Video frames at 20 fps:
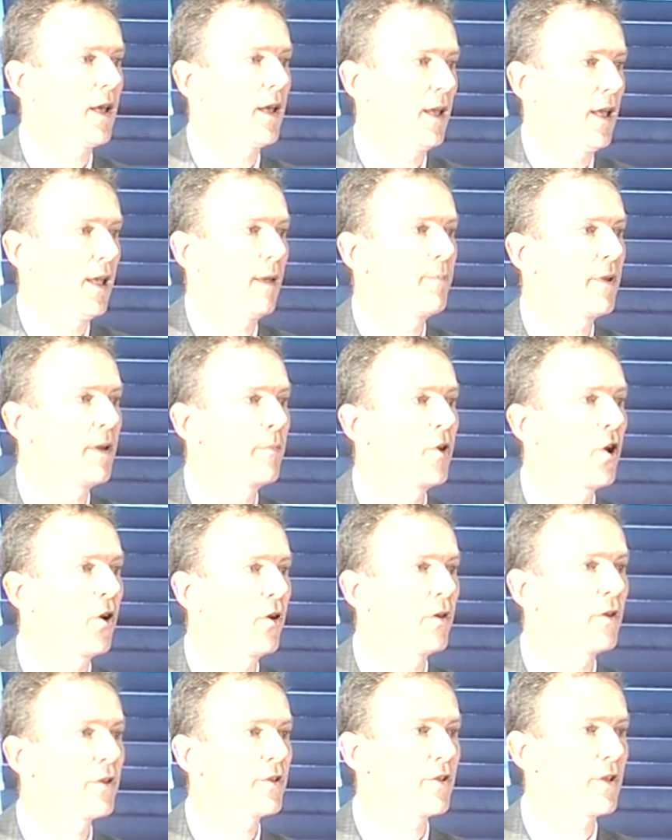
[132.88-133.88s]

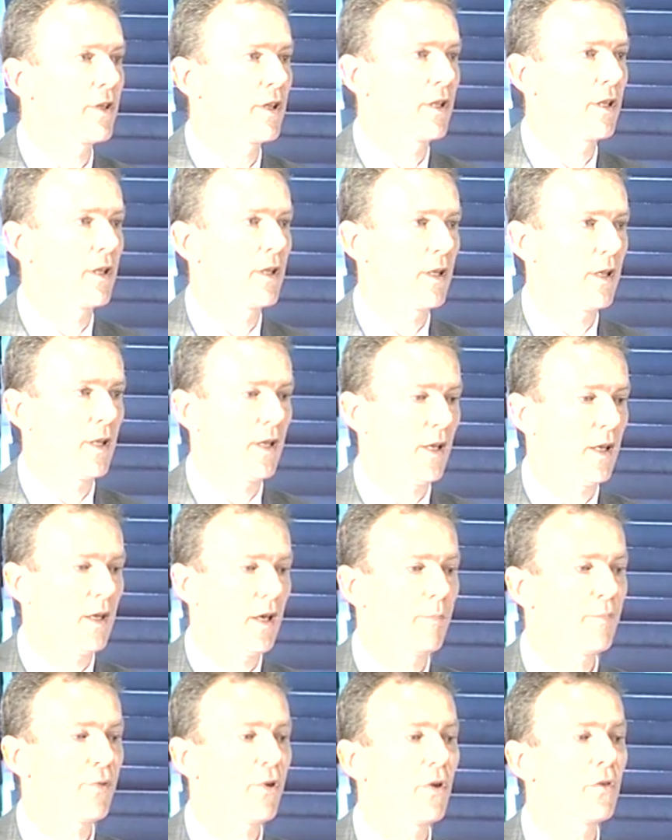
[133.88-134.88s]
epidemiology
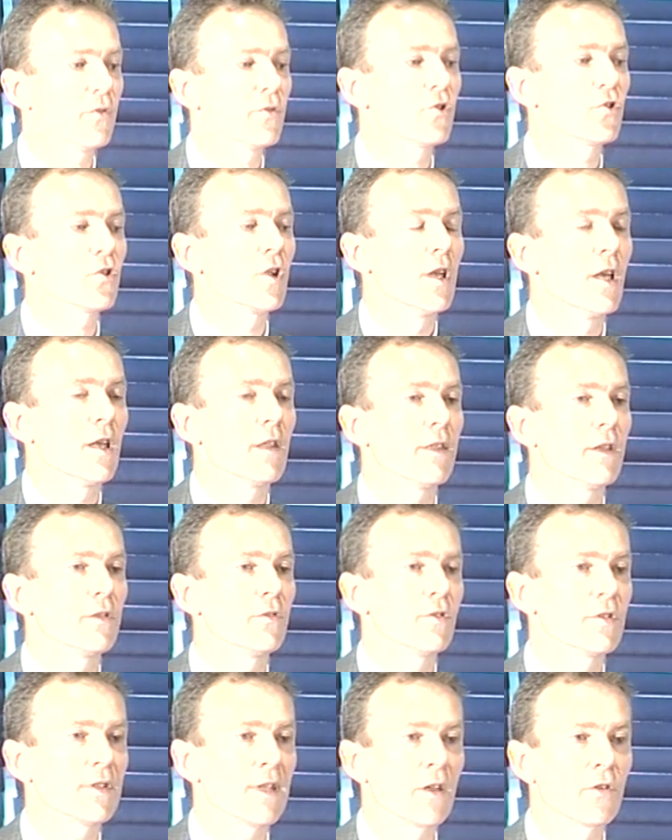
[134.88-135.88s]
approach that
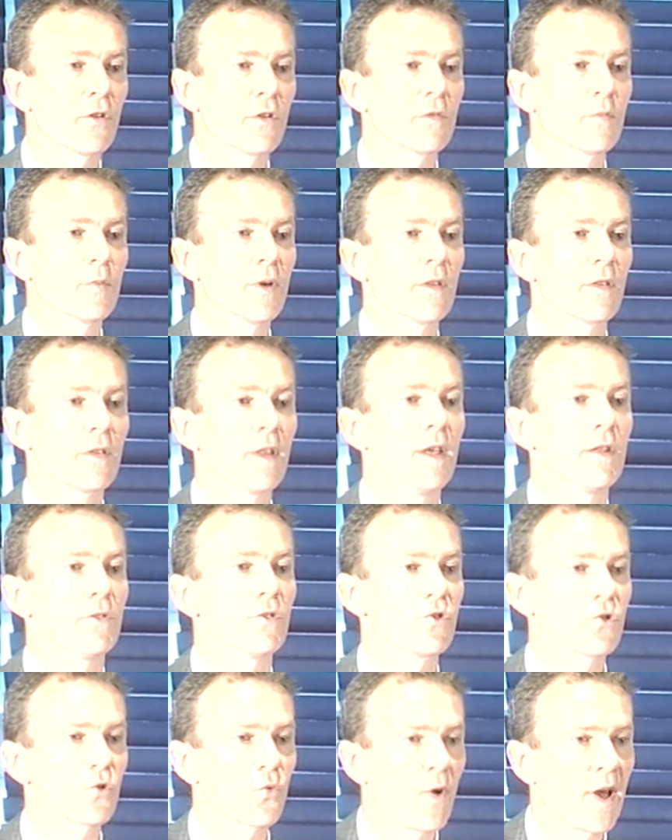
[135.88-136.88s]
you start off with
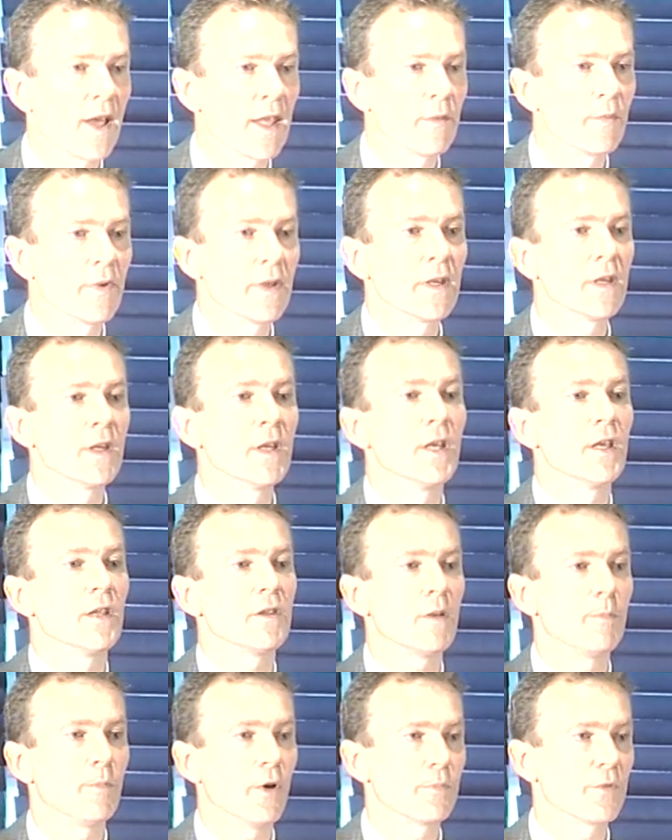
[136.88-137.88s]
describing
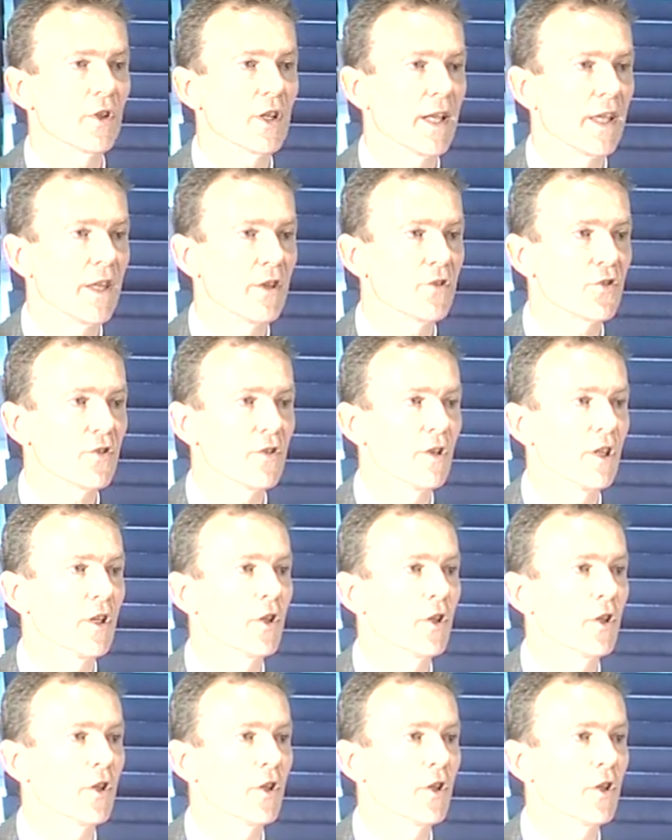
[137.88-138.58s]
the population,